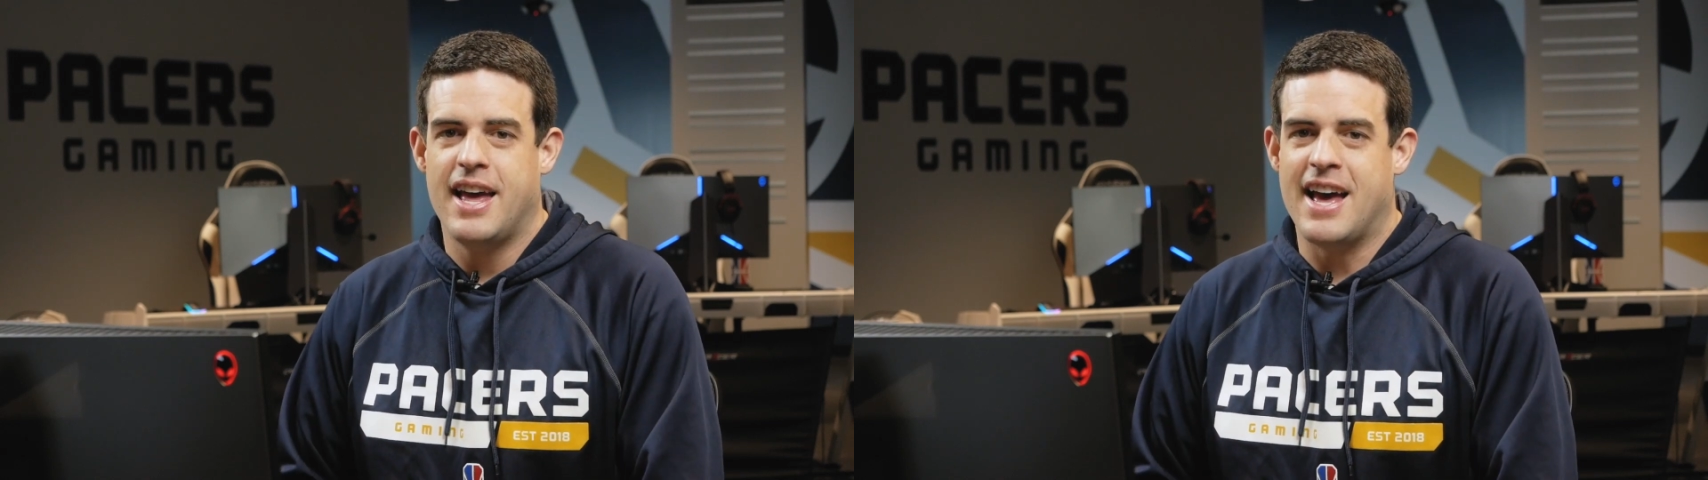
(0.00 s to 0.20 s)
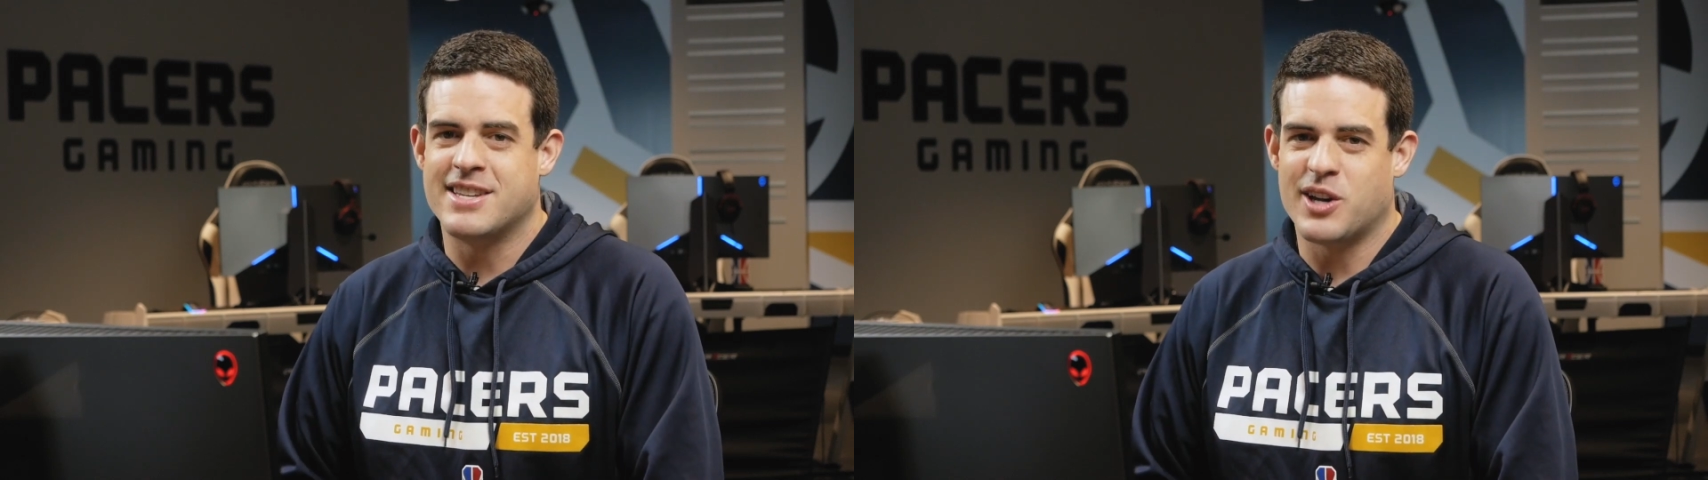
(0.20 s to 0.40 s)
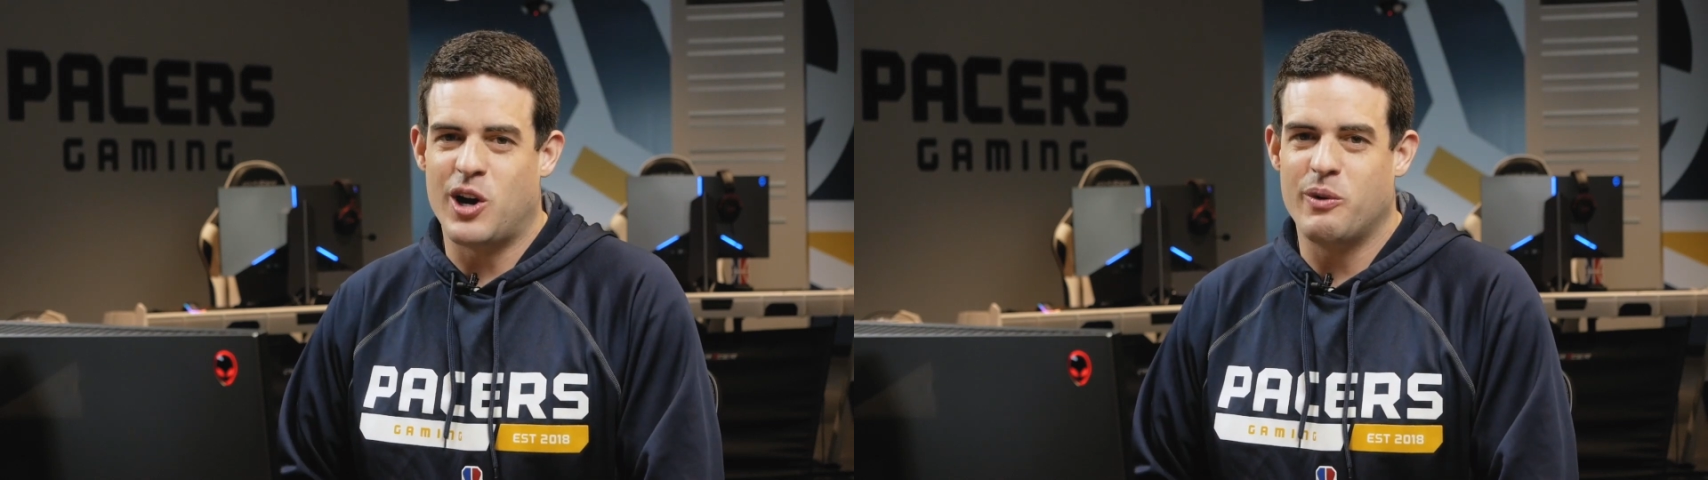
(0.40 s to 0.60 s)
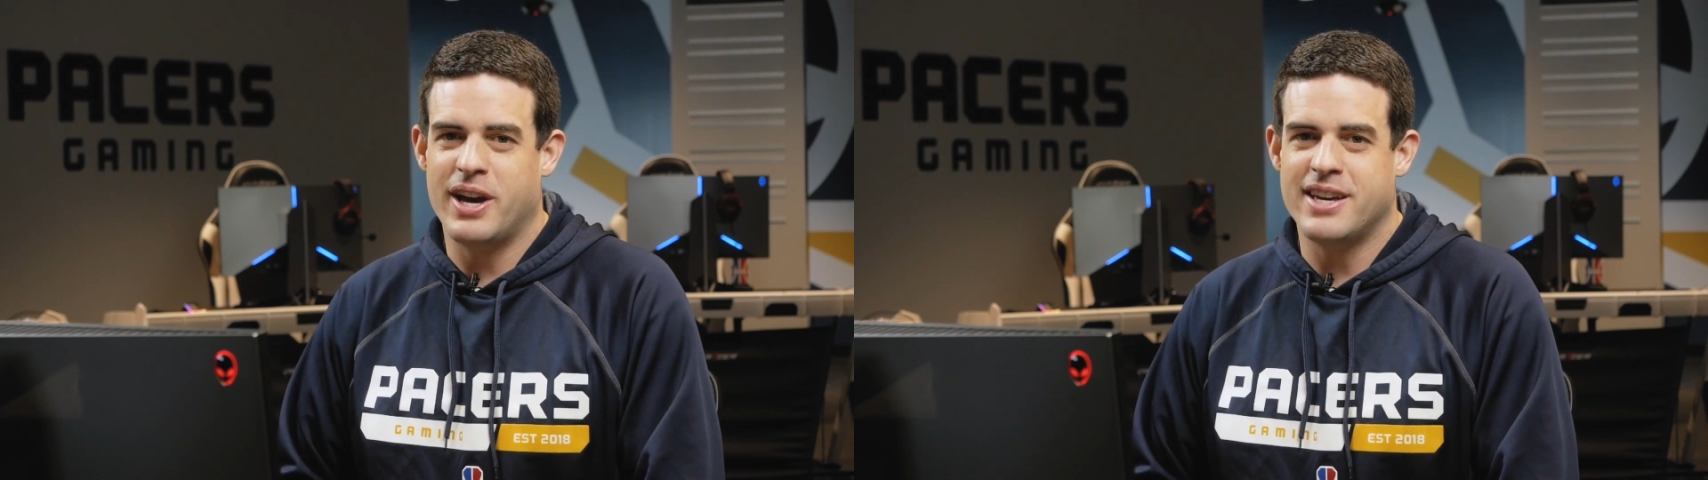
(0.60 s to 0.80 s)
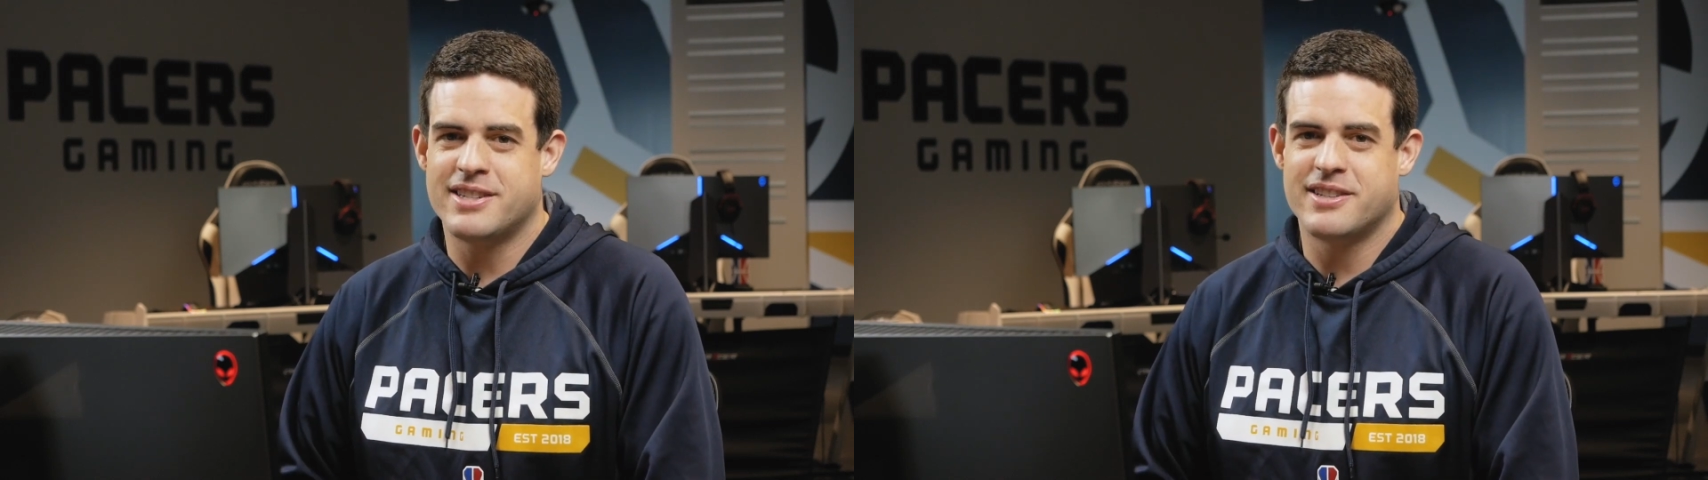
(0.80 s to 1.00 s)
As
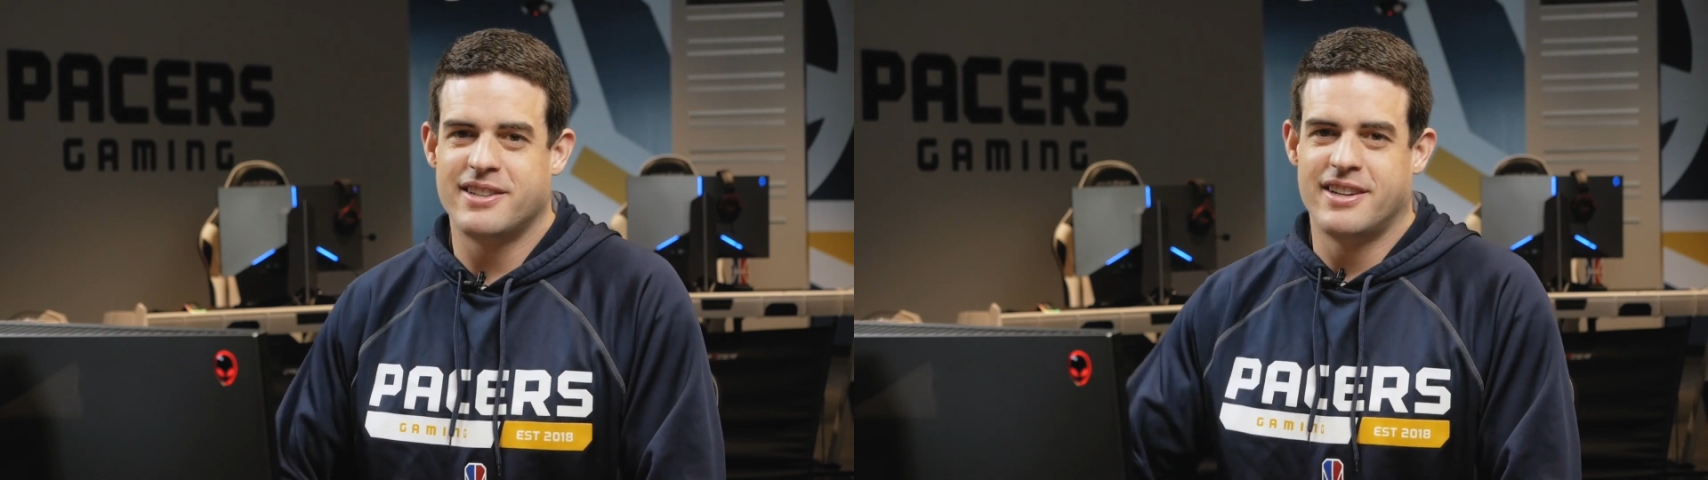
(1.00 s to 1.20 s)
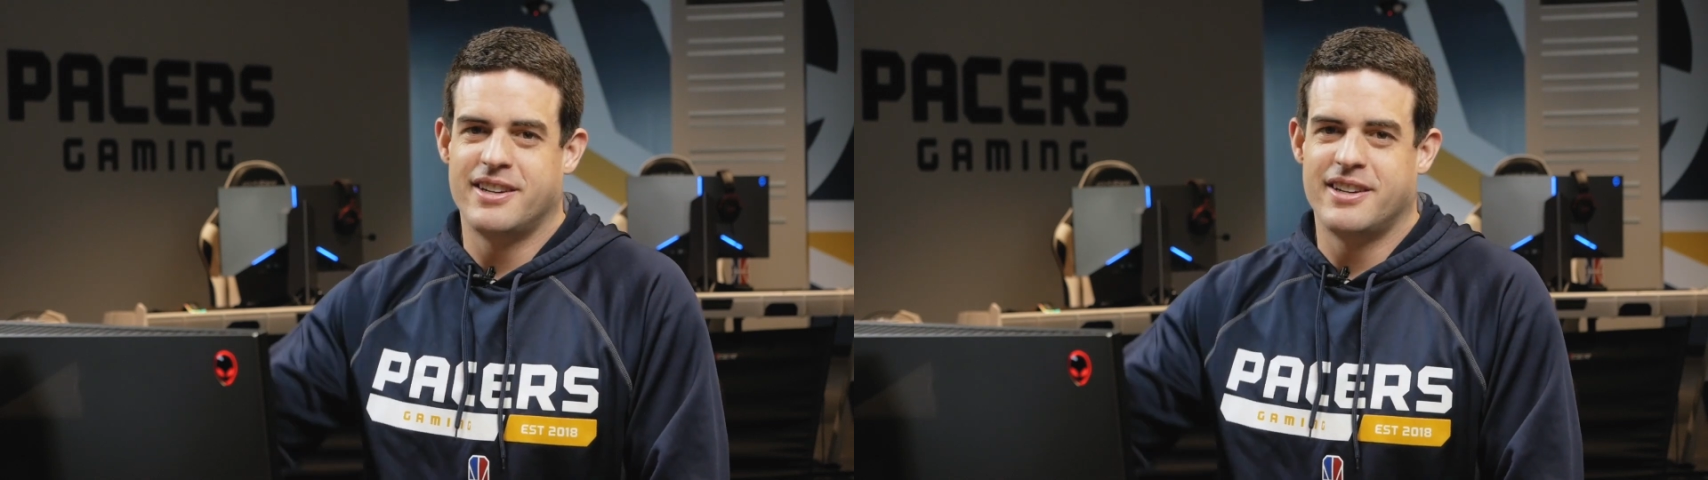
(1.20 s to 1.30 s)
always,